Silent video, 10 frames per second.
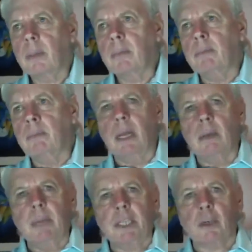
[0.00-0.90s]

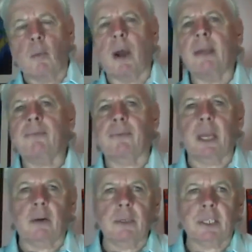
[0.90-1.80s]
millimeter wave
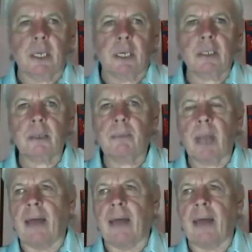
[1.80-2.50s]
frequencies